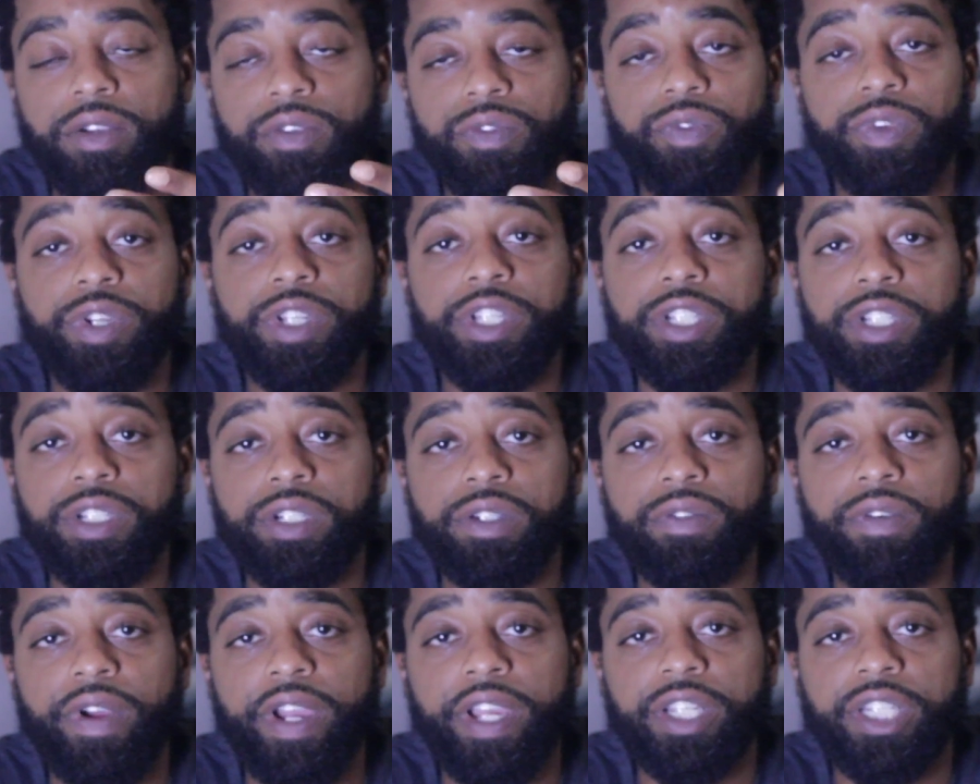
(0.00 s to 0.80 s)

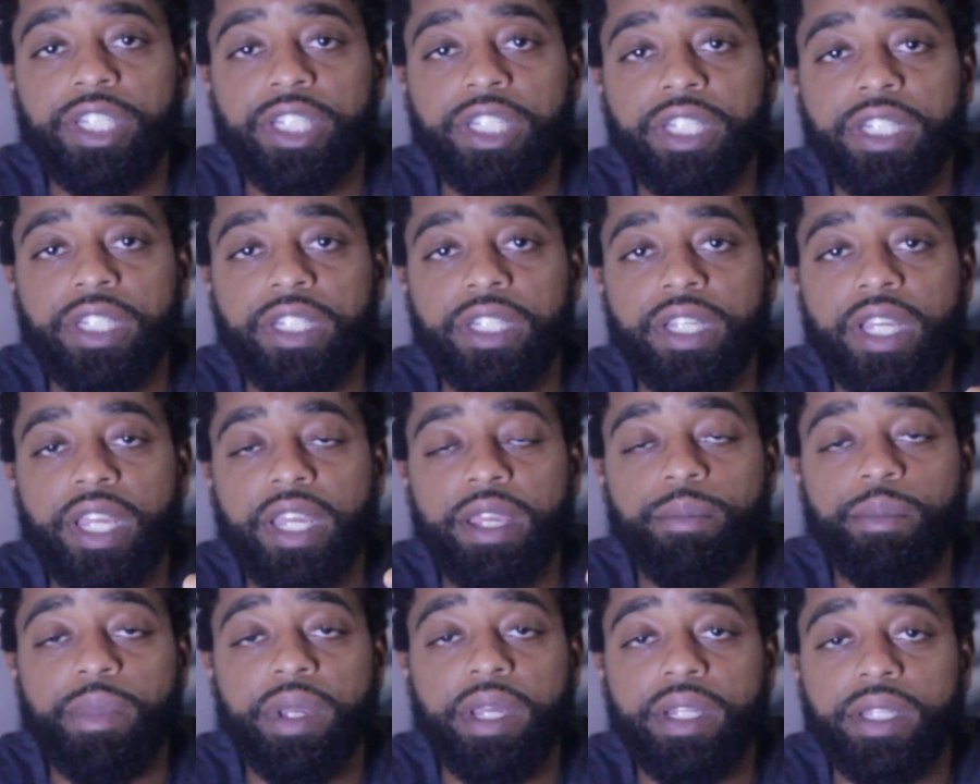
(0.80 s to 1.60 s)
regeneration
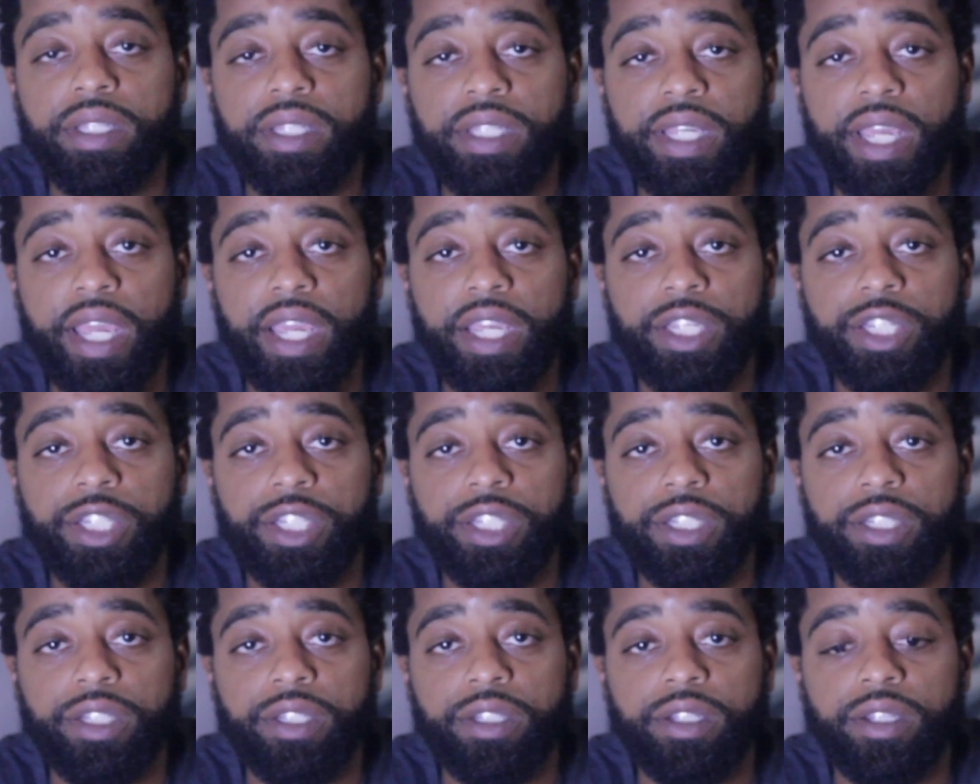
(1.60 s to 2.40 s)
and
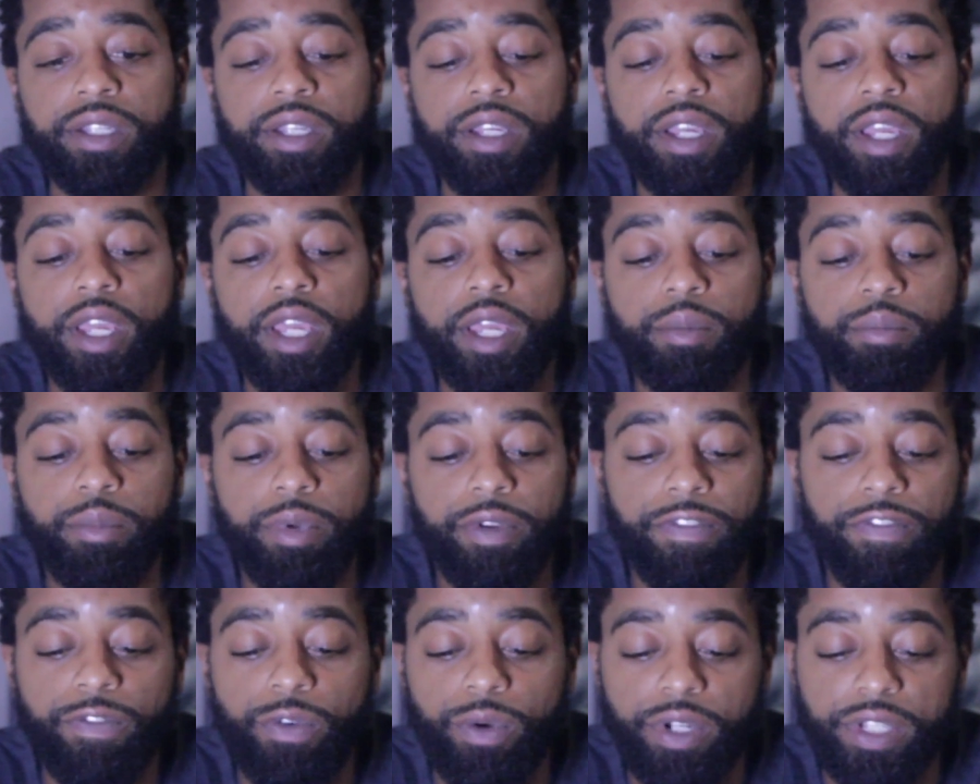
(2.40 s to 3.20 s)
meditation
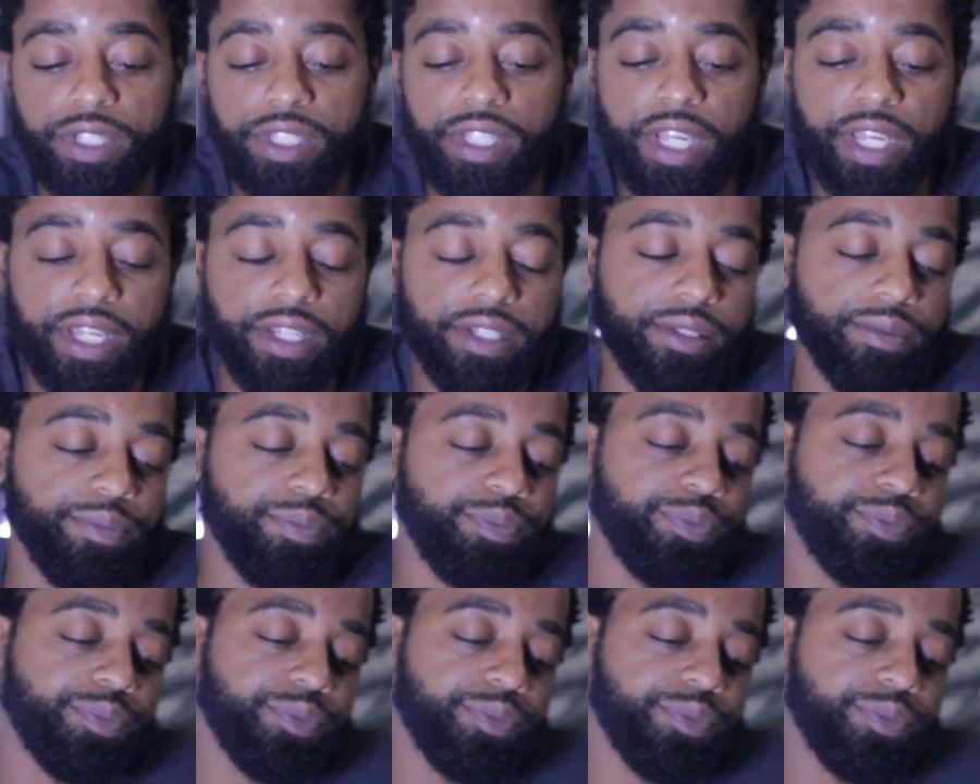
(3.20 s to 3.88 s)
before sex.